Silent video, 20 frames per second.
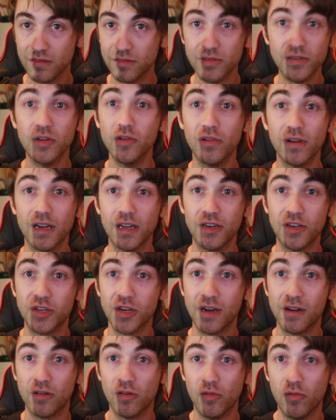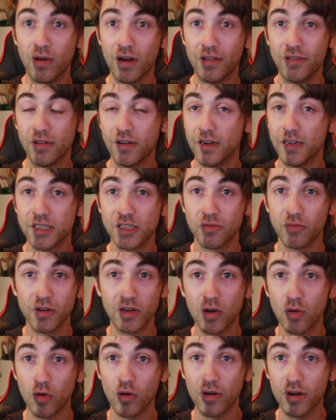doing in general, whether it's
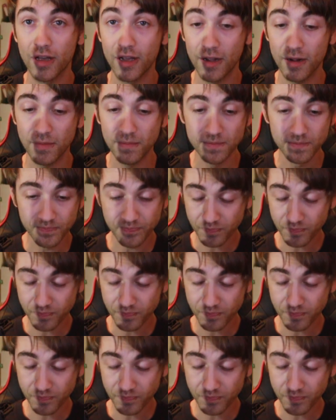recording,